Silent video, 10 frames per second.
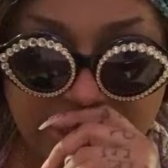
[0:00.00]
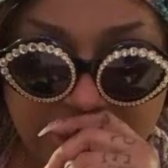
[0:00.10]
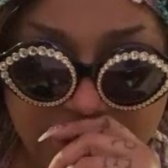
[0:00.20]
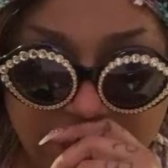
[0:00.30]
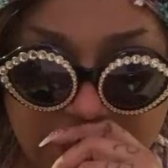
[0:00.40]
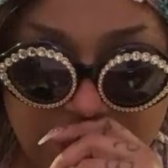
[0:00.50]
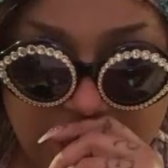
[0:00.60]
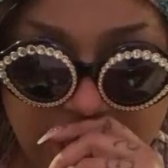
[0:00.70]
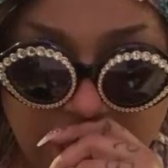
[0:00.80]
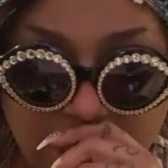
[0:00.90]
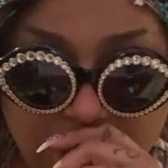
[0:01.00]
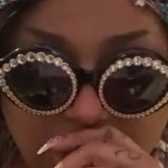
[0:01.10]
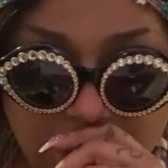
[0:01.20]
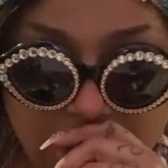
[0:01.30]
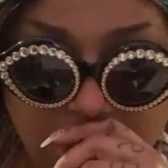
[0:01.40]
then try to say,
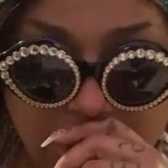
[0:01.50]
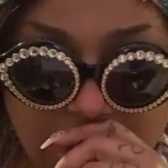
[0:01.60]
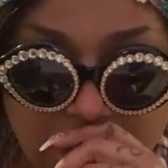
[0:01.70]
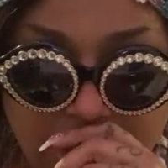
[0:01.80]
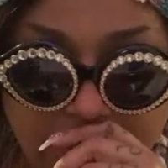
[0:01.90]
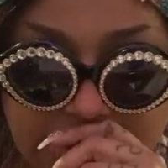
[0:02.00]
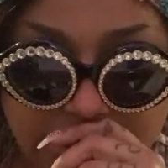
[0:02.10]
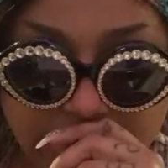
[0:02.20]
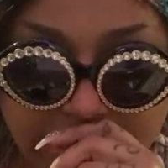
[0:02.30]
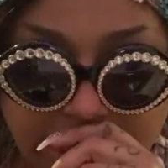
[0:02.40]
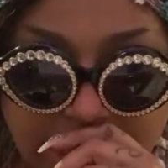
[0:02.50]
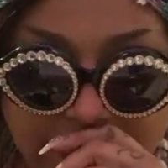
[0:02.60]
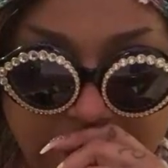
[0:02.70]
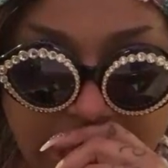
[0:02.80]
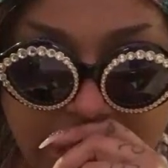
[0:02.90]
hey, it wasn't working
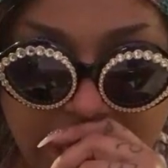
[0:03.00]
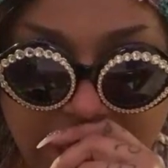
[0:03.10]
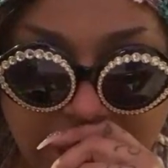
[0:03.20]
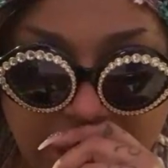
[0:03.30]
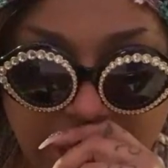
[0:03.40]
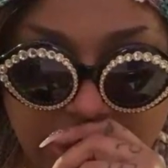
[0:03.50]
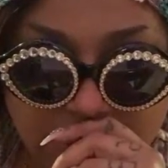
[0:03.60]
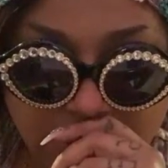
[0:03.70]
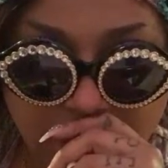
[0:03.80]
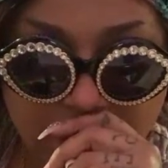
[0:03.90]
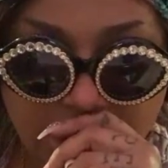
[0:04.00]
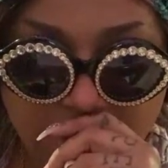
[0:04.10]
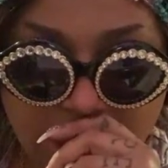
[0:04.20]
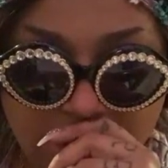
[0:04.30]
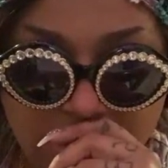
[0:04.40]
out and that I need to block you
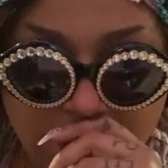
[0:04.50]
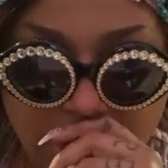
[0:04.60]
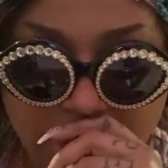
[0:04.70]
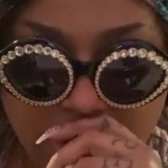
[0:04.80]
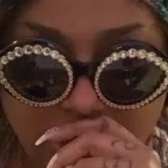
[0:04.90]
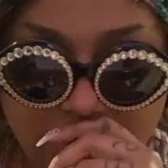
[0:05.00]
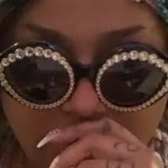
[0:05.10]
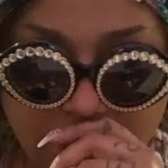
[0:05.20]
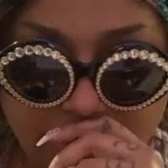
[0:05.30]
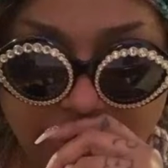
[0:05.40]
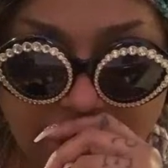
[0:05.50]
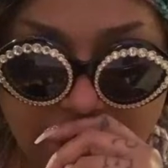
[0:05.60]
now. And blocked me on